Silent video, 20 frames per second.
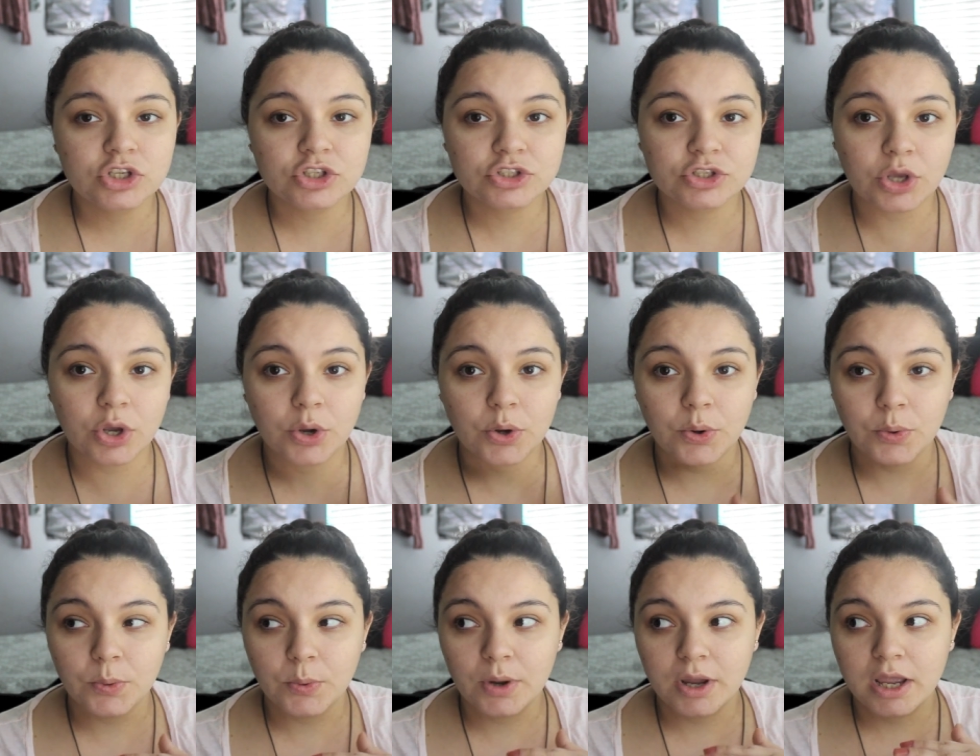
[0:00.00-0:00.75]

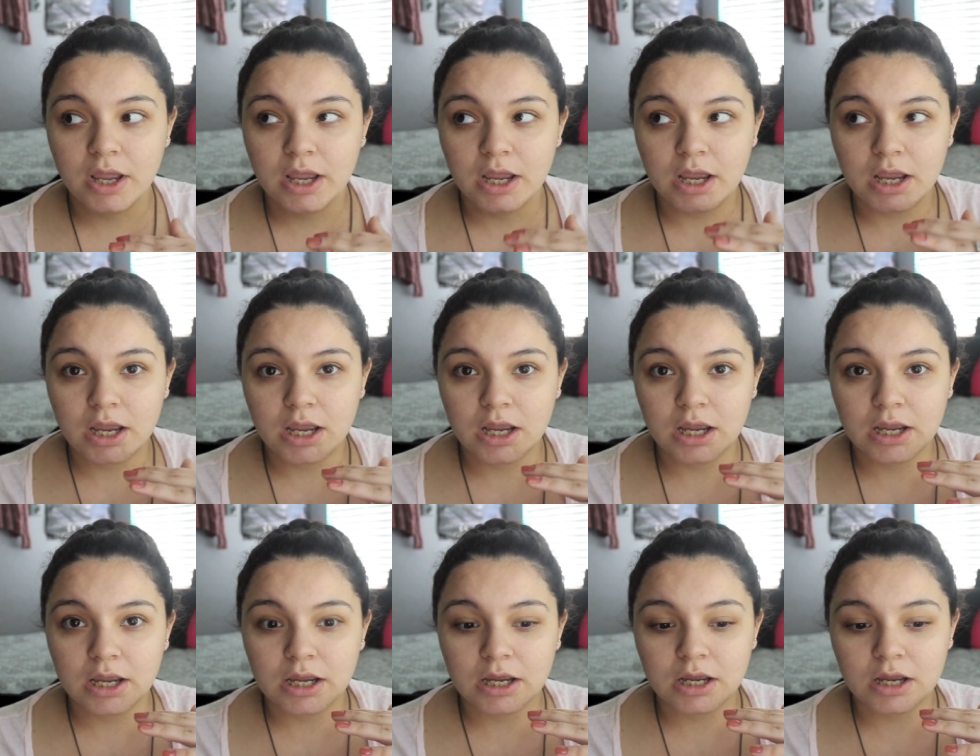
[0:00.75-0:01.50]
So
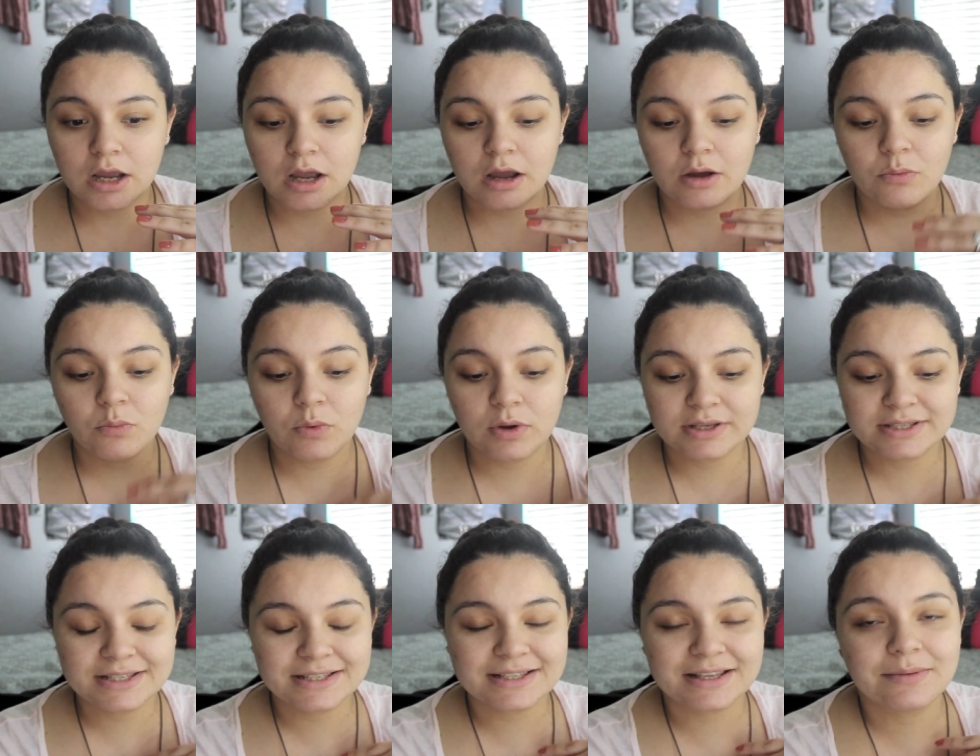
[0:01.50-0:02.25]

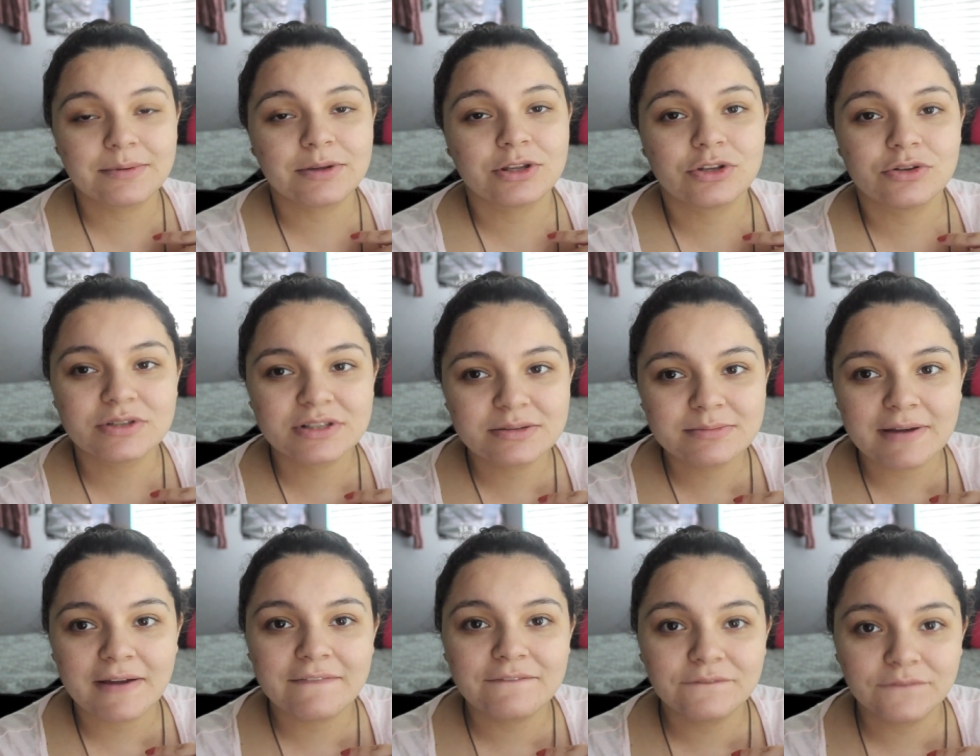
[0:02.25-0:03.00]
what since I've been
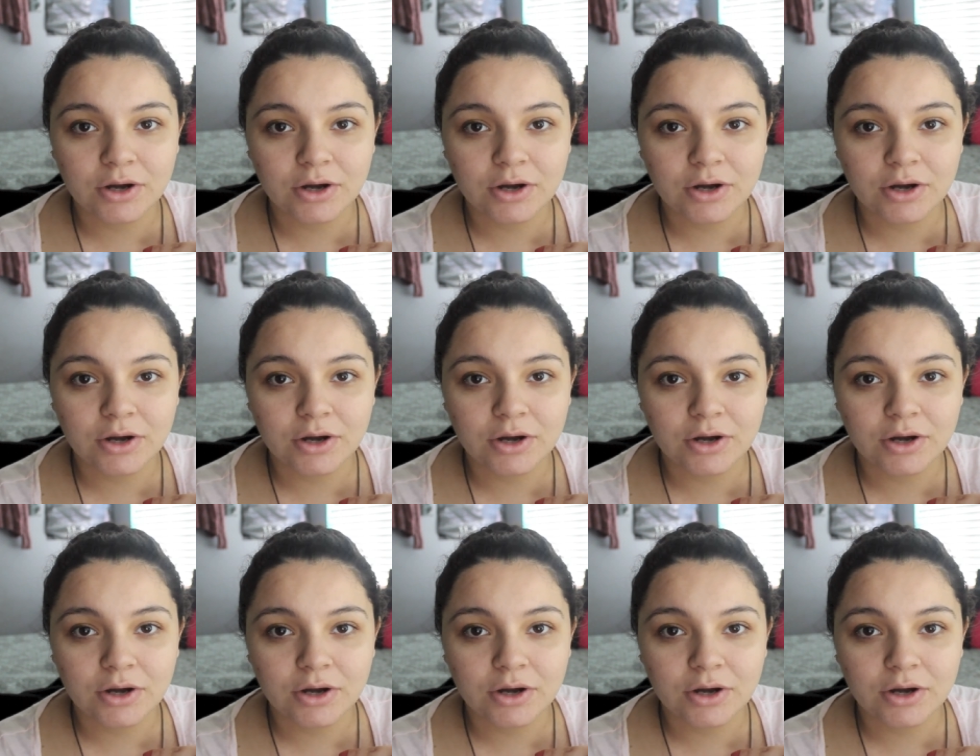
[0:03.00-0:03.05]
using my